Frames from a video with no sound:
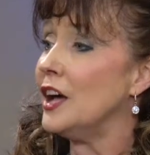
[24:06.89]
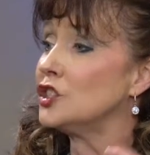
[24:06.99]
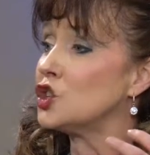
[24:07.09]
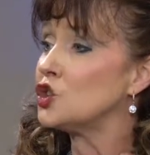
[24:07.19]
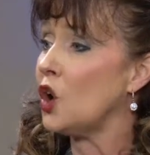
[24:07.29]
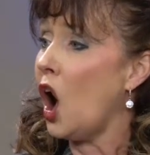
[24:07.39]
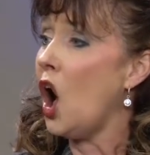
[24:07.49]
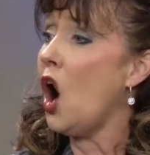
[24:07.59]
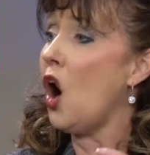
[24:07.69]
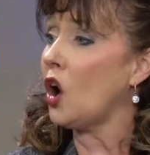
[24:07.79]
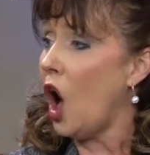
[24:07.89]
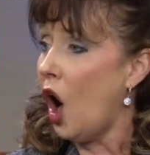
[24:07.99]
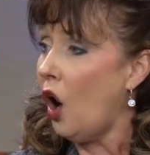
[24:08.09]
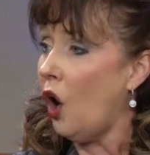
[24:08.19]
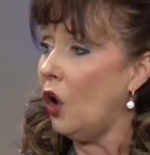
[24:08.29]
a
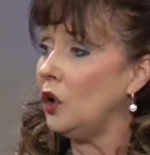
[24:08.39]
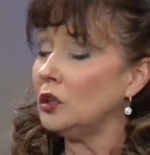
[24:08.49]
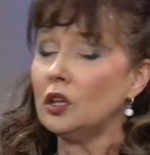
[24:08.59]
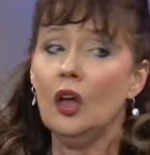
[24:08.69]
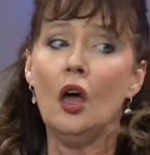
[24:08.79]
stronghold,